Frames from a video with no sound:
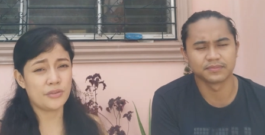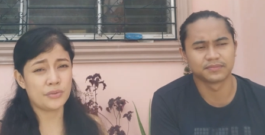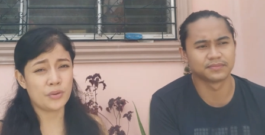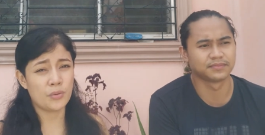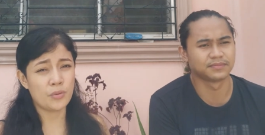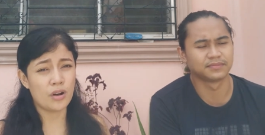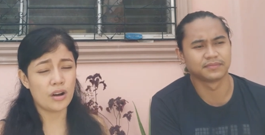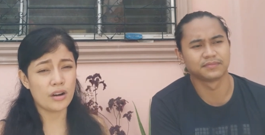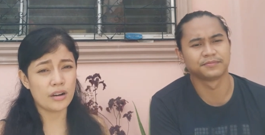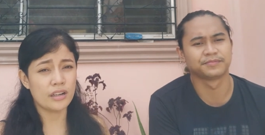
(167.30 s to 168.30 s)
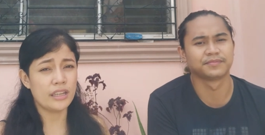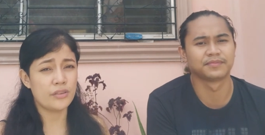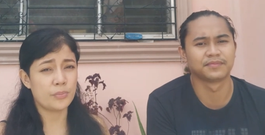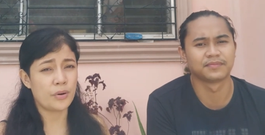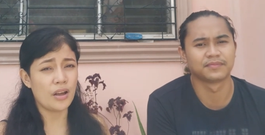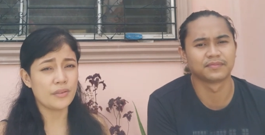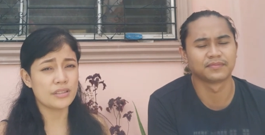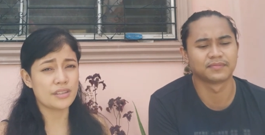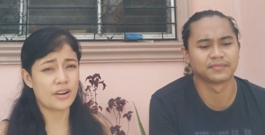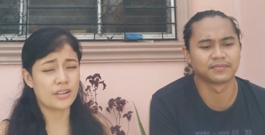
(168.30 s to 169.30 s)
Speaker 1: if you are in the
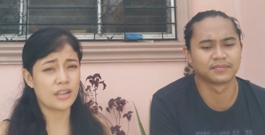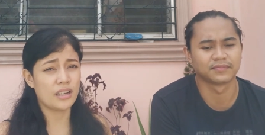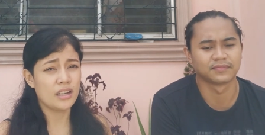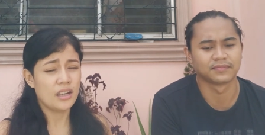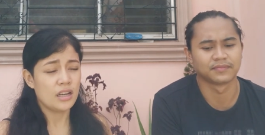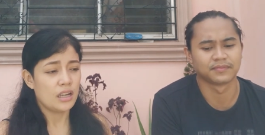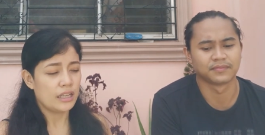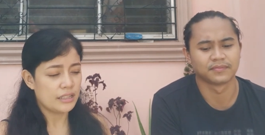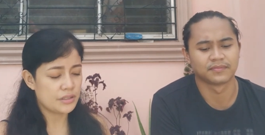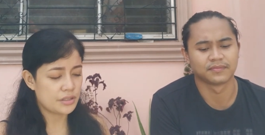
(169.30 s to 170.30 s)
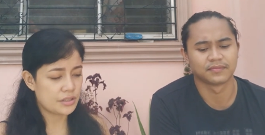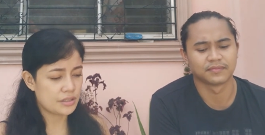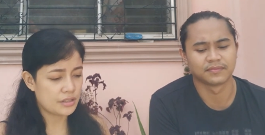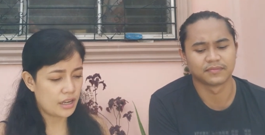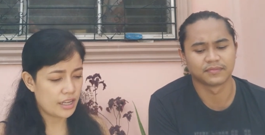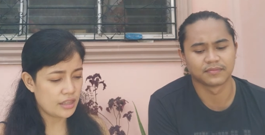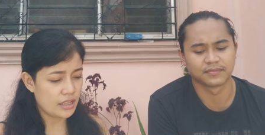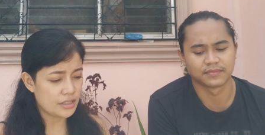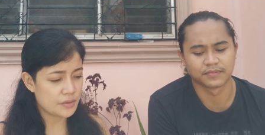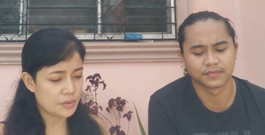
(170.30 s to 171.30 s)
province area, I think
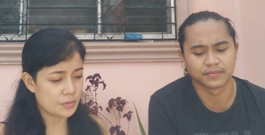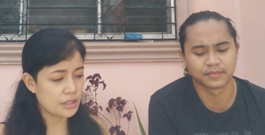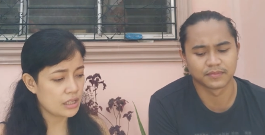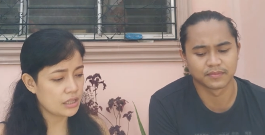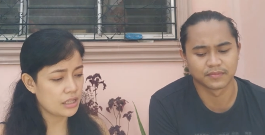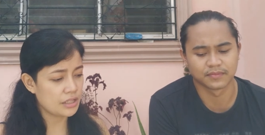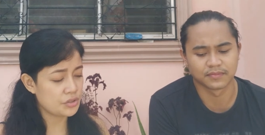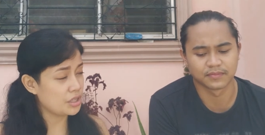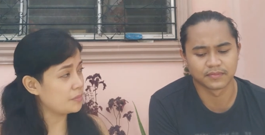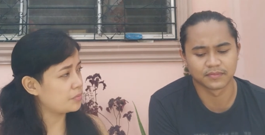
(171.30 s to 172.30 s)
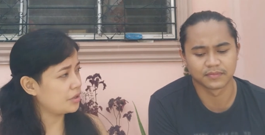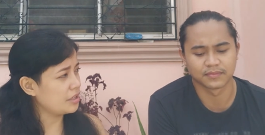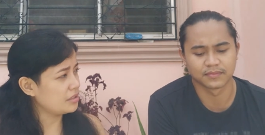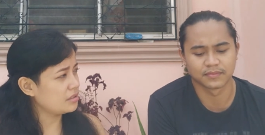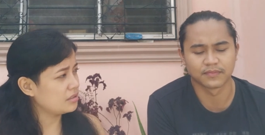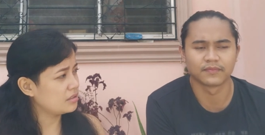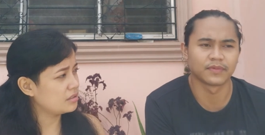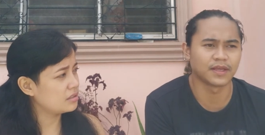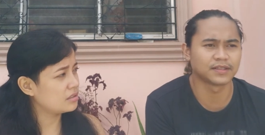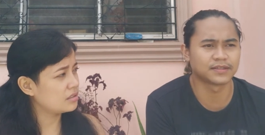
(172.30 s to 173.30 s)
it's really cheap, right?
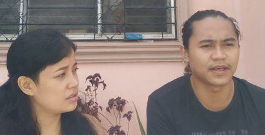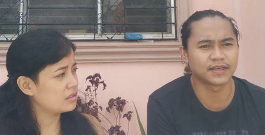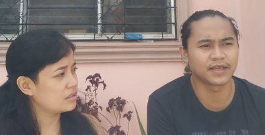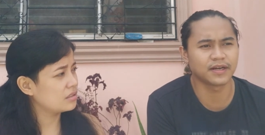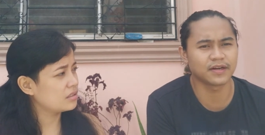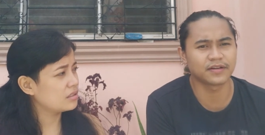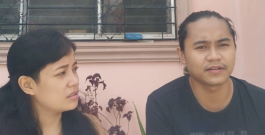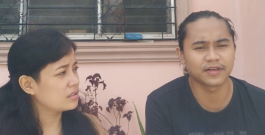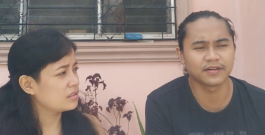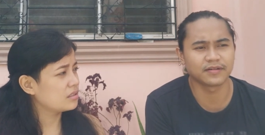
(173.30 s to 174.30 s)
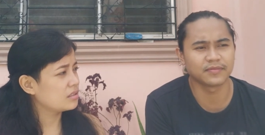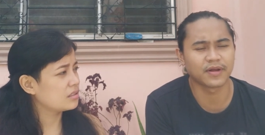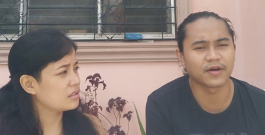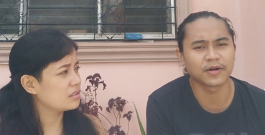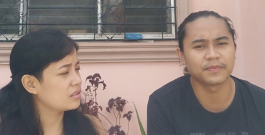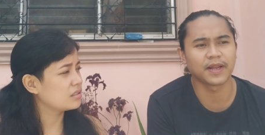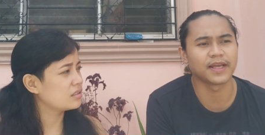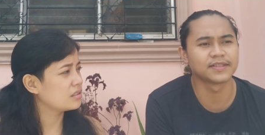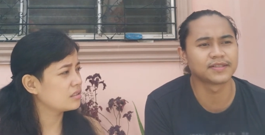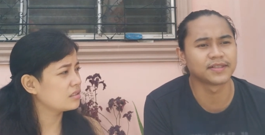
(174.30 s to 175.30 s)
Speaker 2: Yes, like here in our
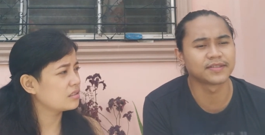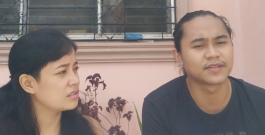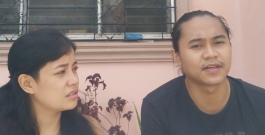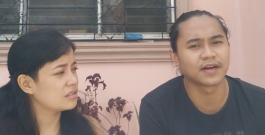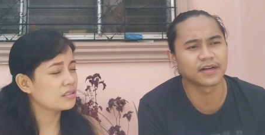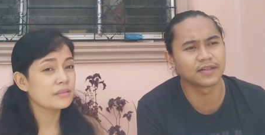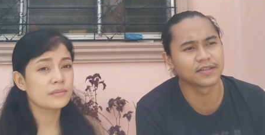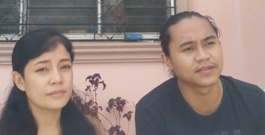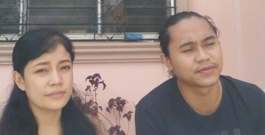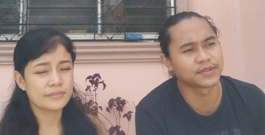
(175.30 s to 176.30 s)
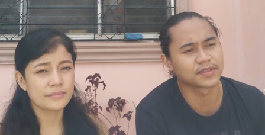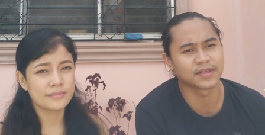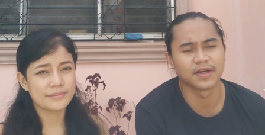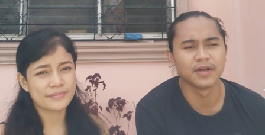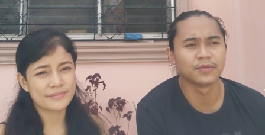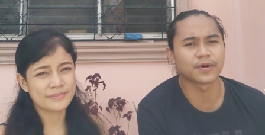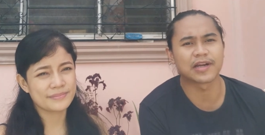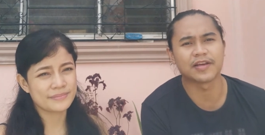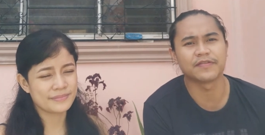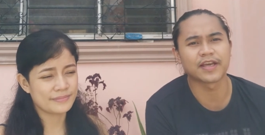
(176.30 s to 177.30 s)
place in San Carlos, which we're
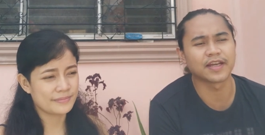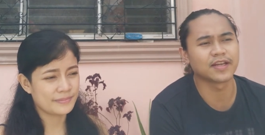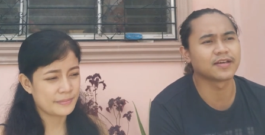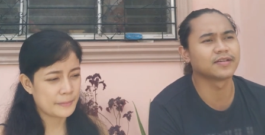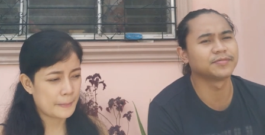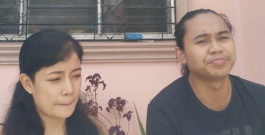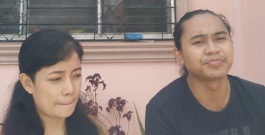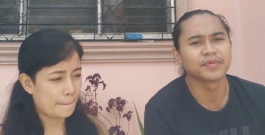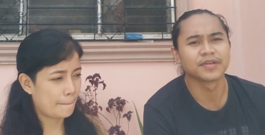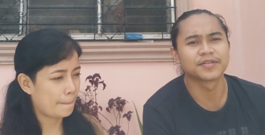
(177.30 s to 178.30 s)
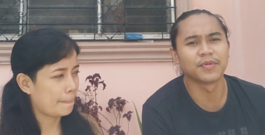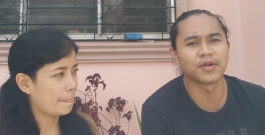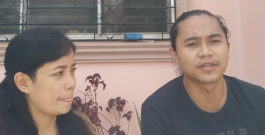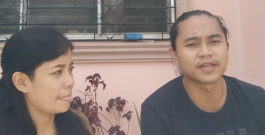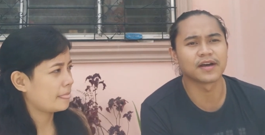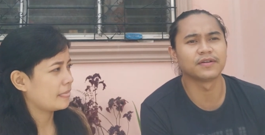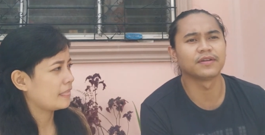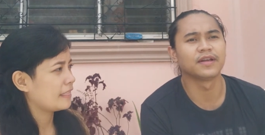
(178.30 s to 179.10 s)
living in a small town.